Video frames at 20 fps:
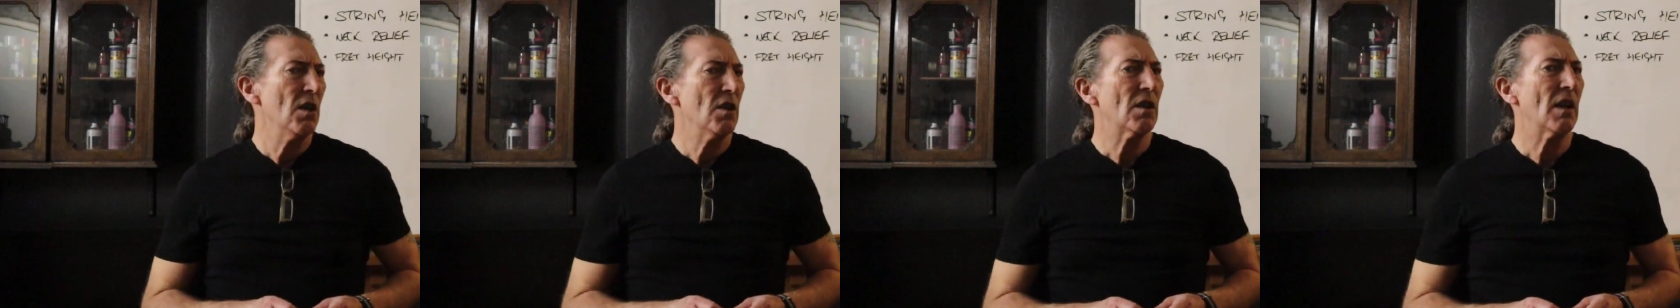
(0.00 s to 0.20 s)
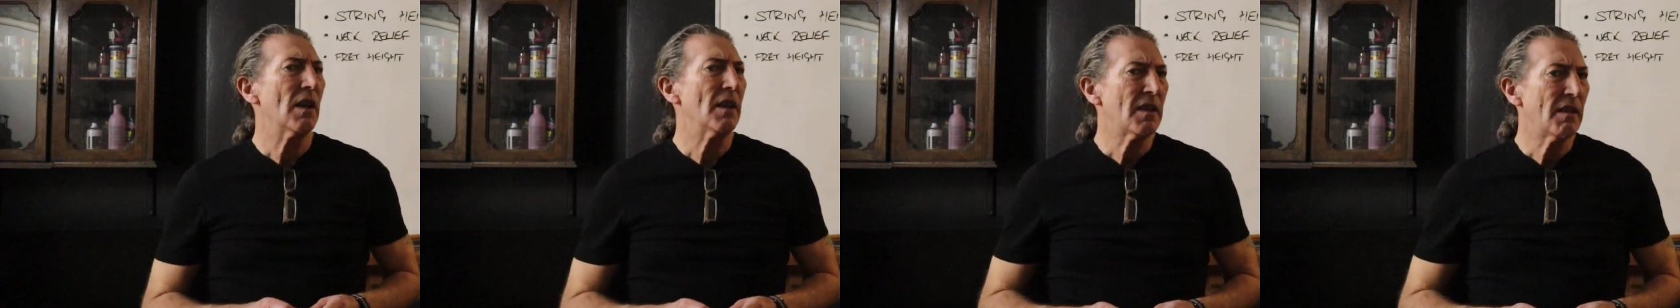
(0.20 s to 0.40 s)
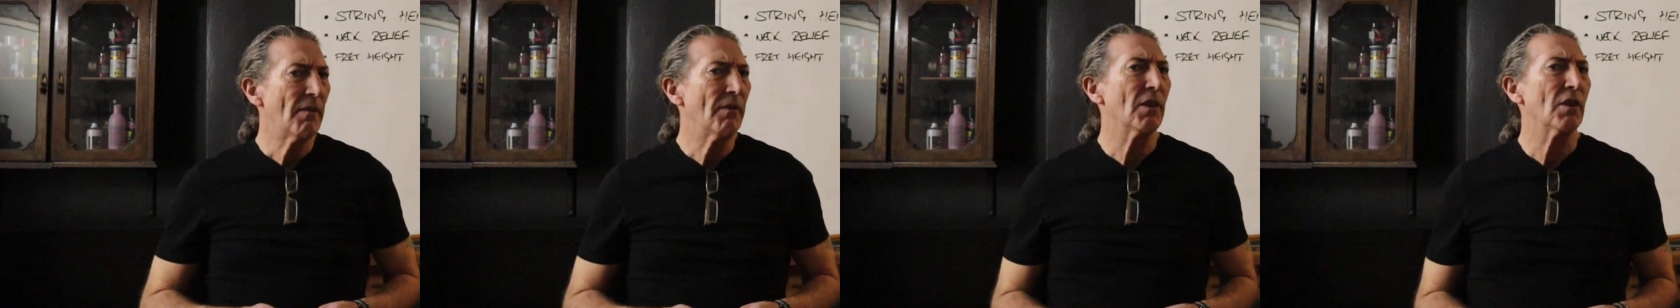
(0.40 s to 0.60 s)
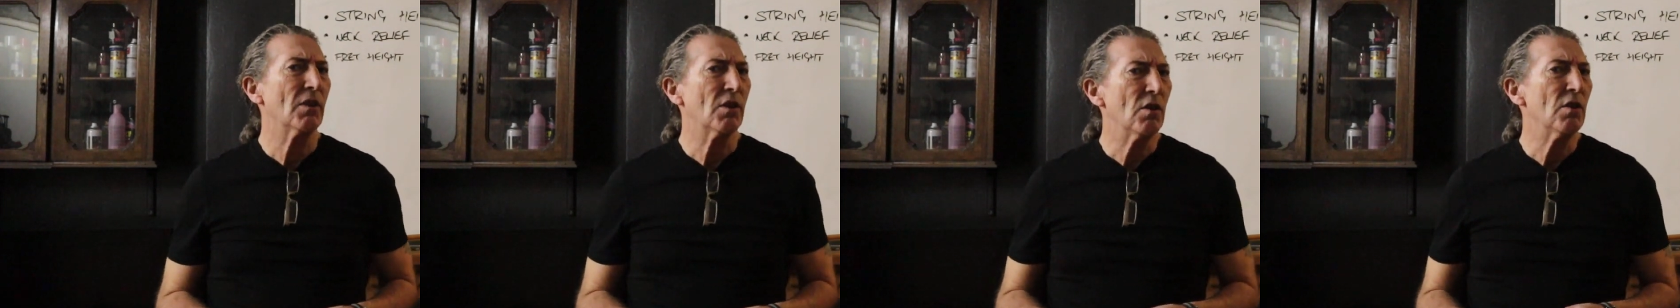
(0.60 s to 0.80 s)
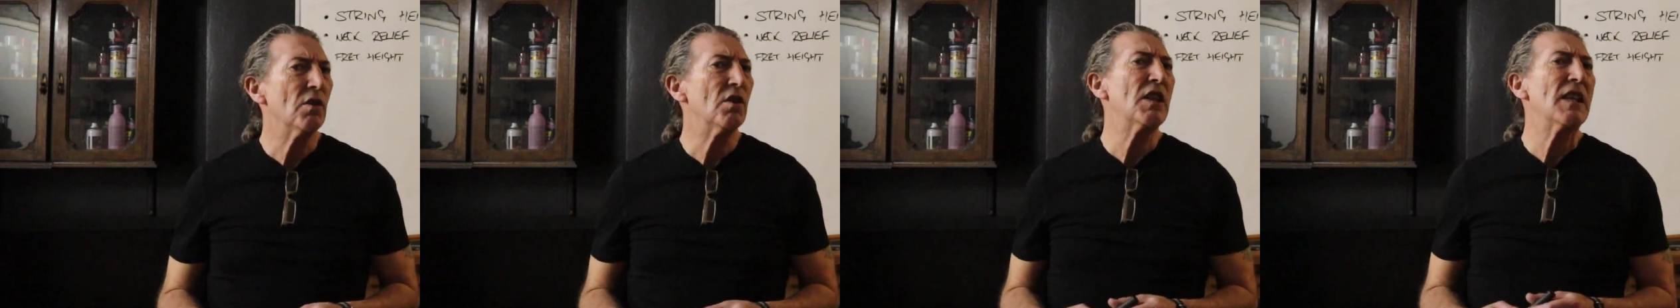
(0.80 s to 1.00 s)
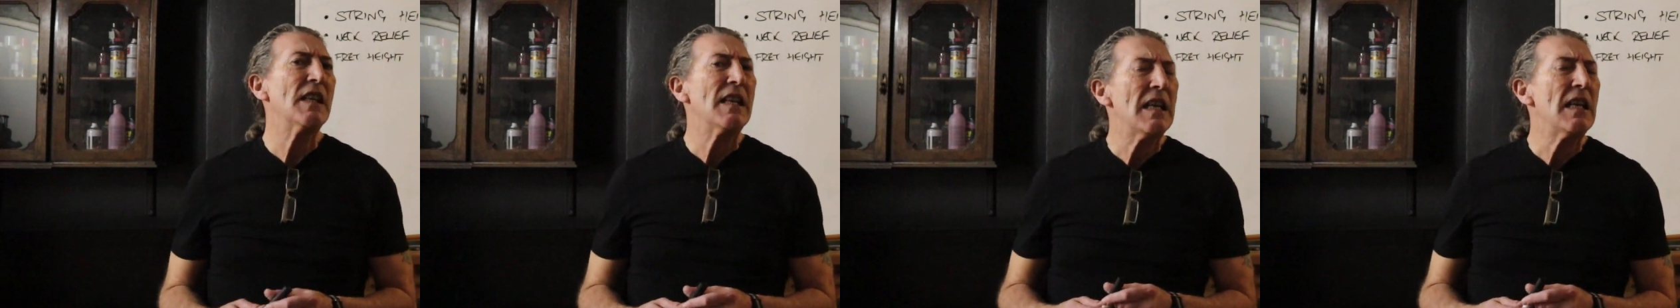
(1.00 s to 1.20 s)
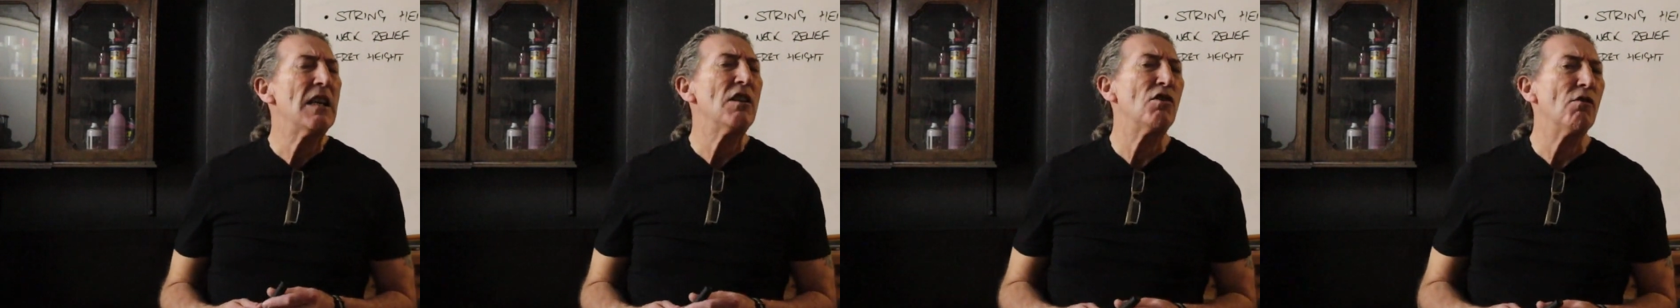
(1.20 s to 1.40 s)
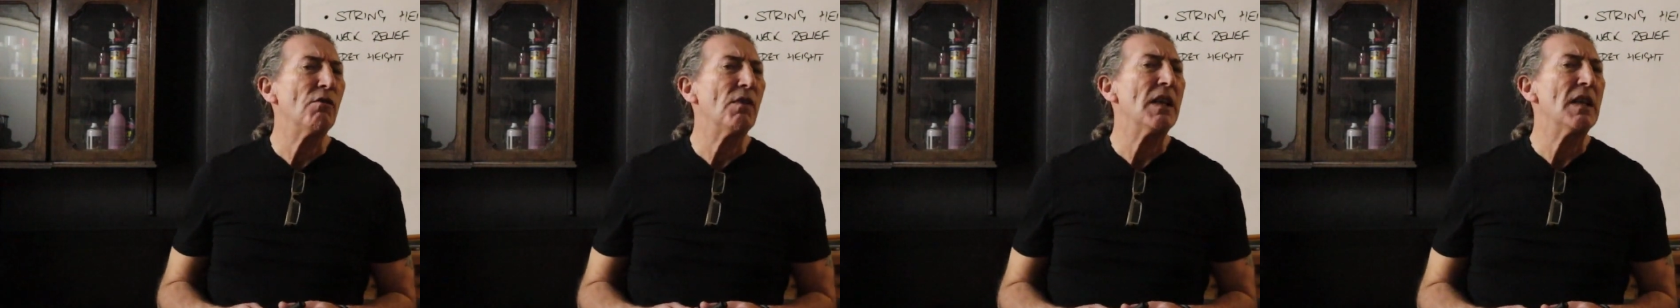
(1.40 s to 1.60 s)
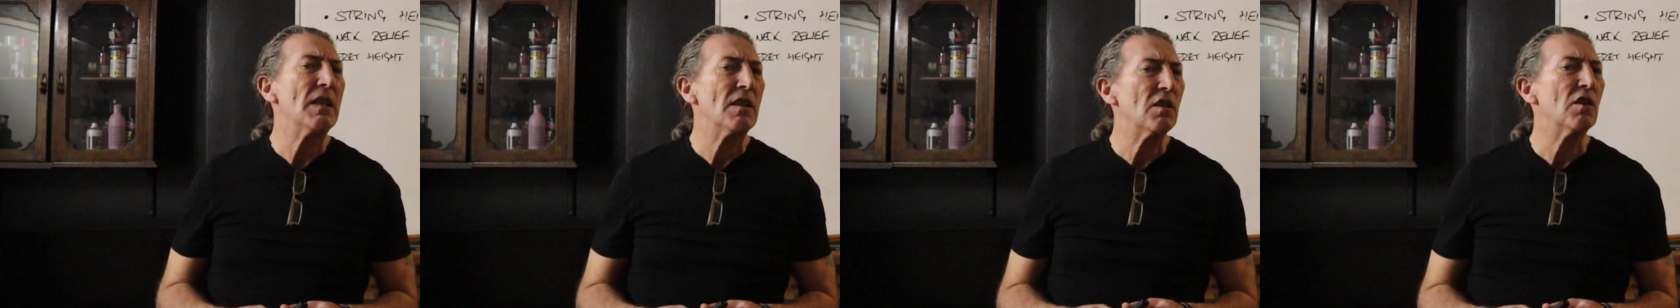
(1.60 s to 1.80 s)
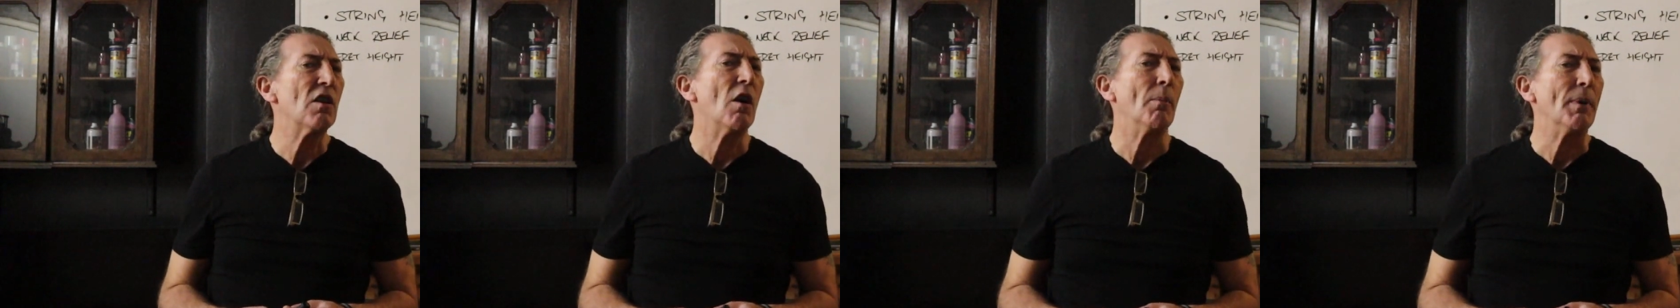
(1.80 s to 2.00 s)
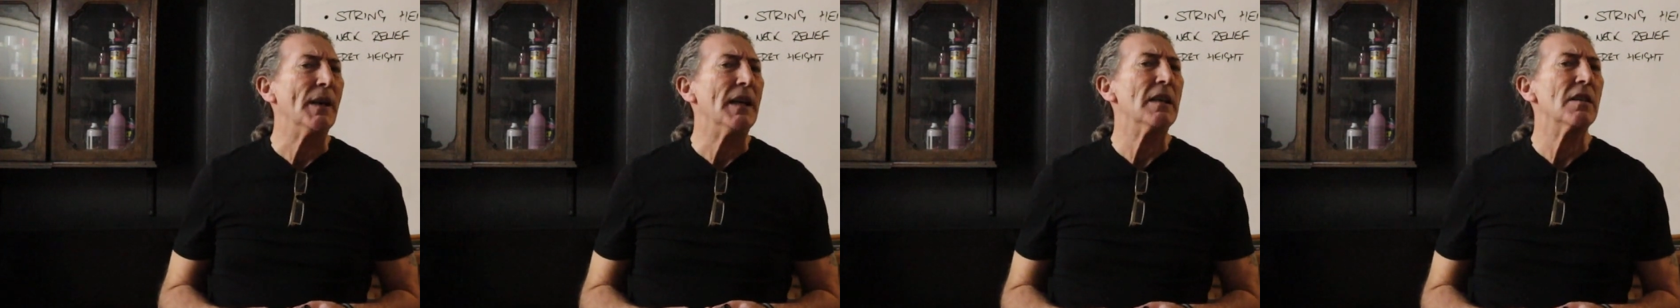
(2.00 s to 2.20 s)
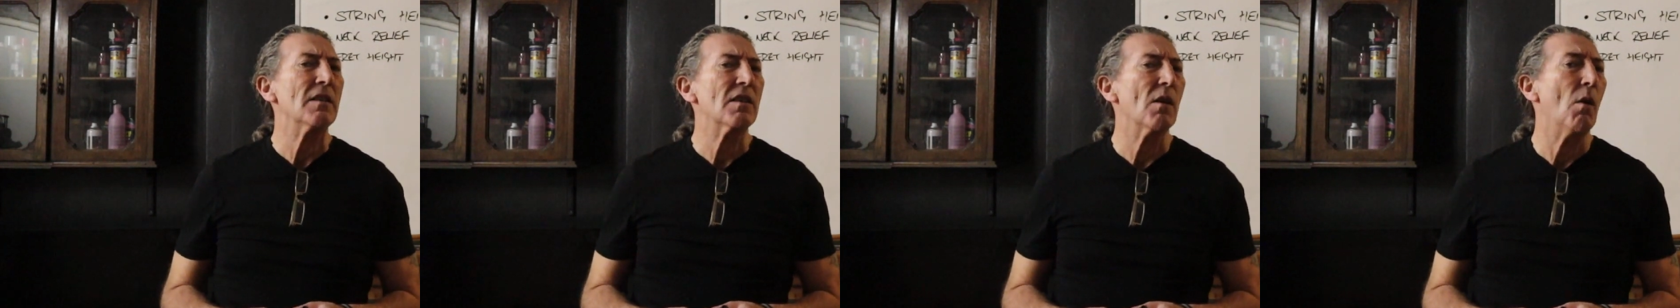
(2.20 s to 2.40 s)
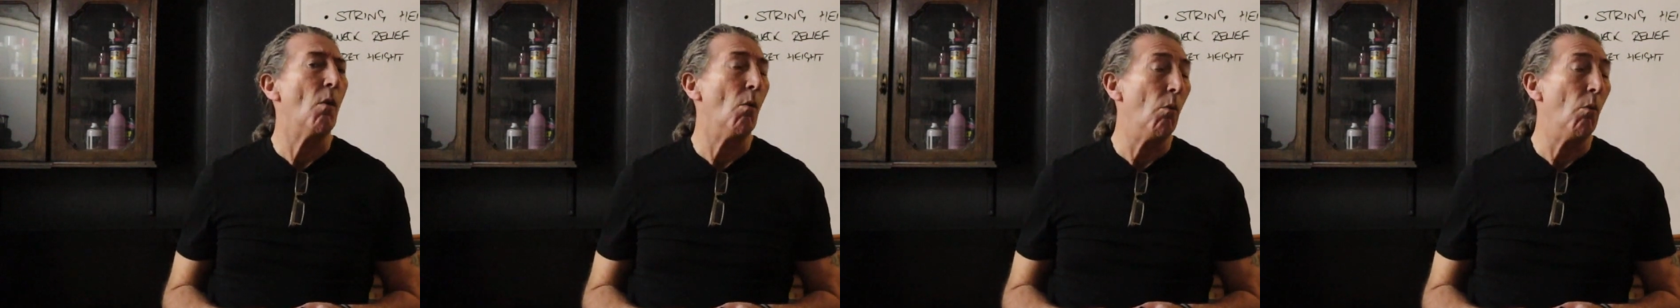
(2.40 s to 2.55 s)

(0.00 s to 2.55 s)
So let's have a look at each of these topics